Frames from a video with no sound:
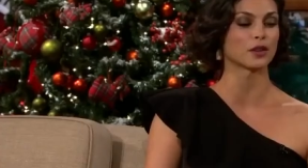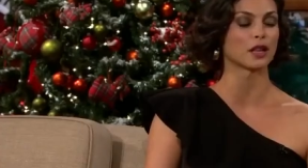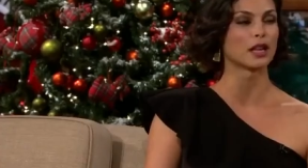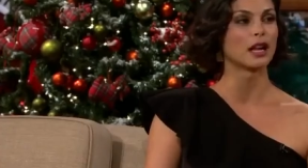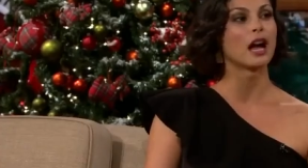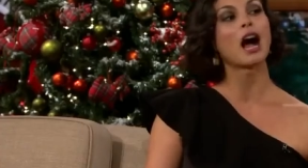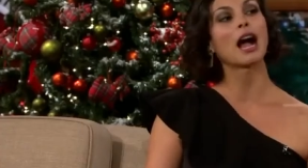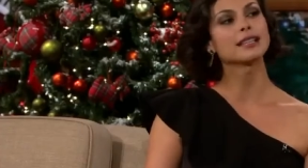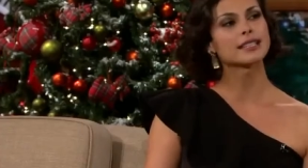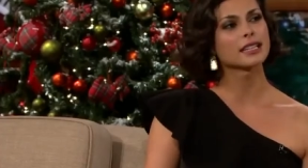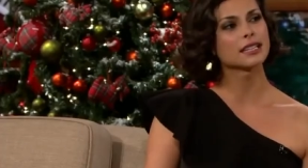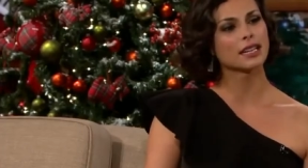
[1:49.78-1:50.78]
what a place. I
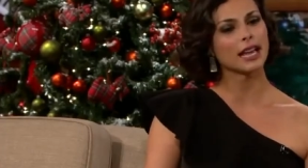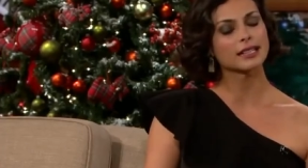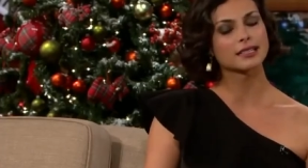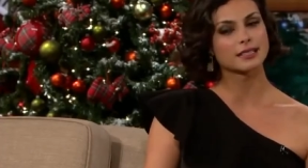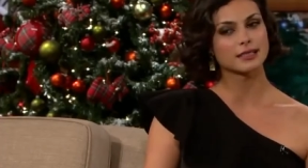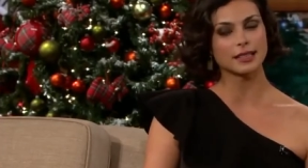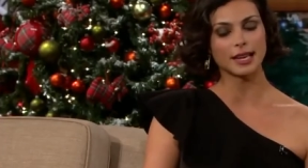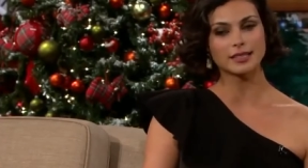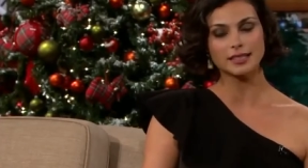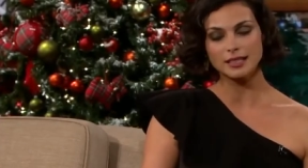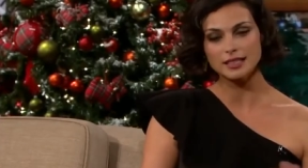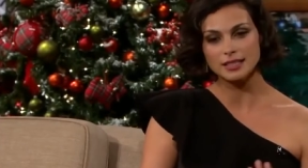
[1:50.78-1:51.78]
yeah. did,
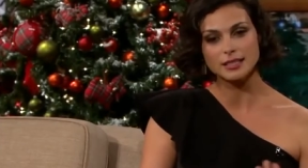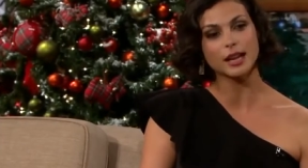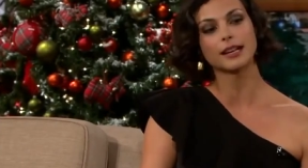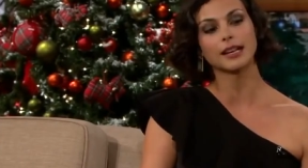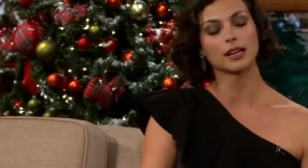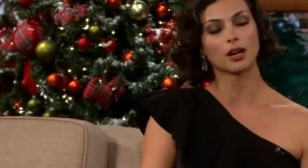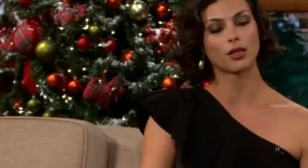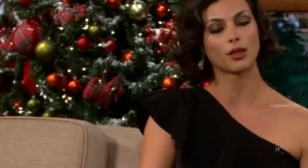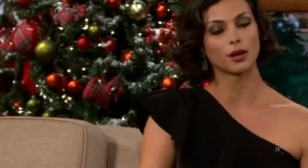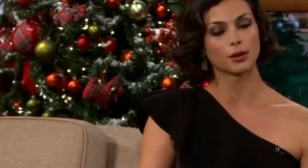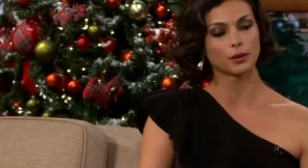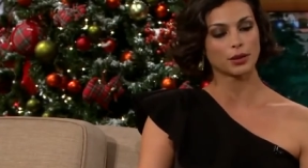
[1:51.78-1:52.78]
it's, it's stunning,
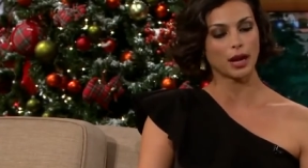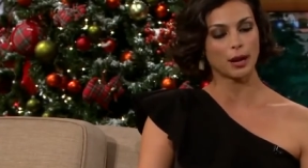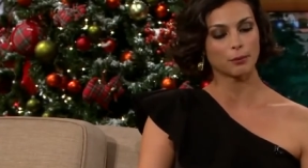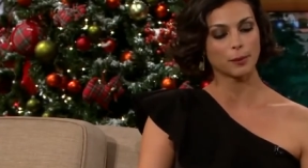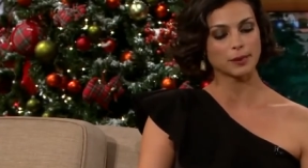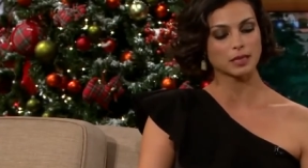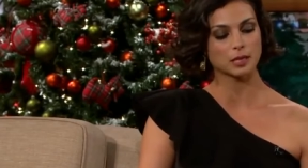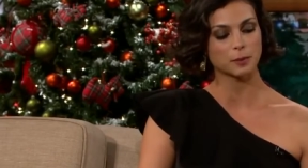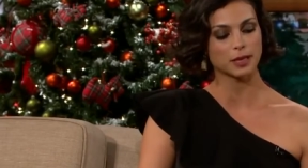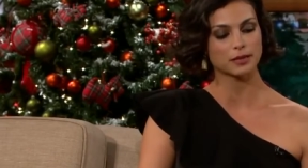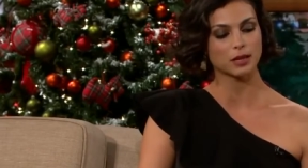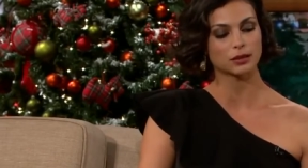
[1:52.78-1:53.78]
although um, we went to this
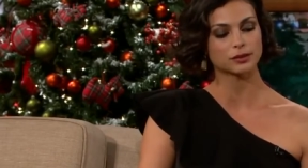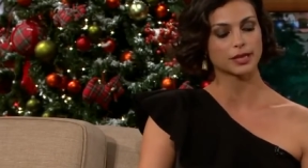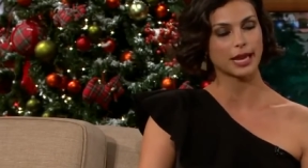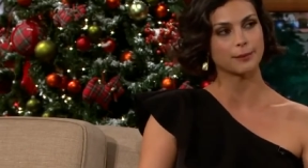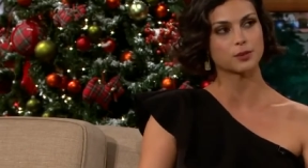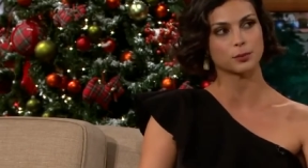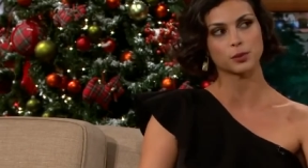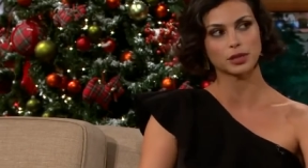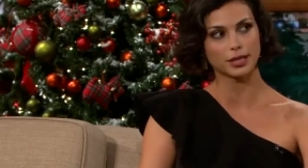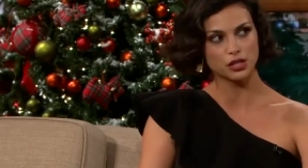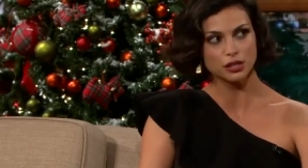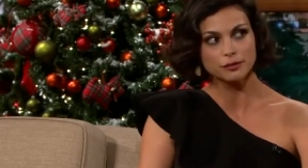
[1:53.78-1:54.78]
place called Cape
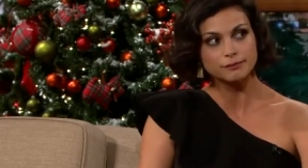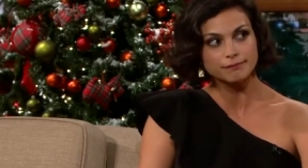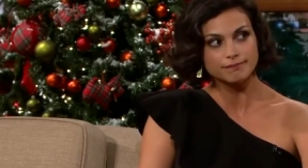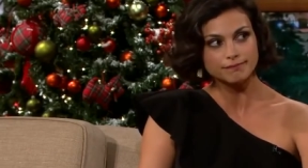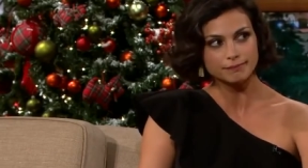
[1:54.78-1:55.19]
Tribulation.